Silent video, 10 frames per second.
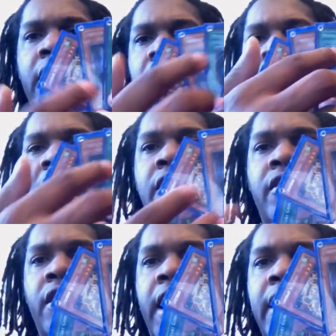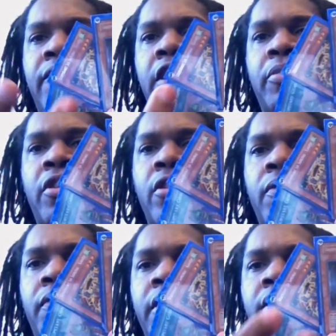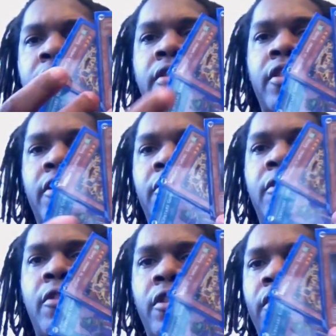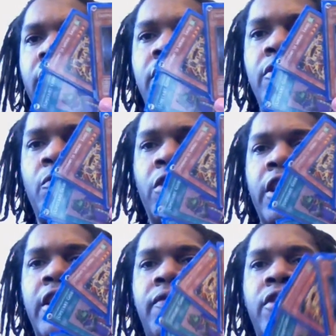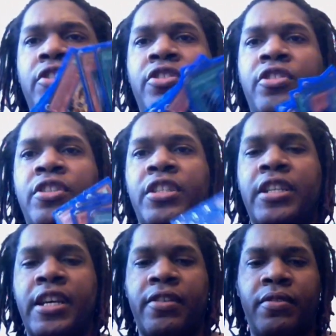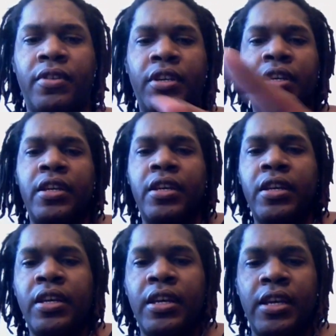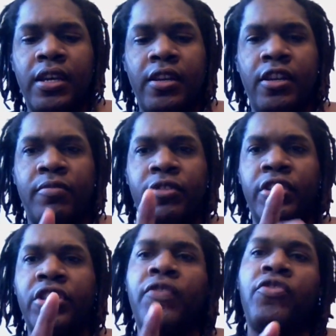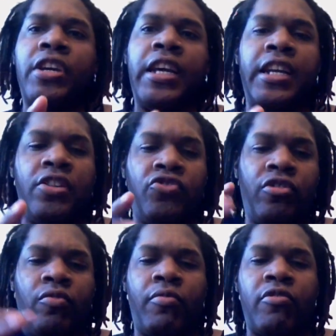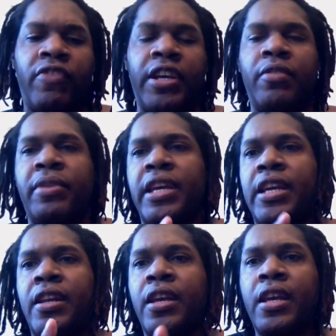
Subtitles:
I mean, I can fill up the whole field, you know, one in the first turn just now. And I'm going to shuffle again and draw one more random hand.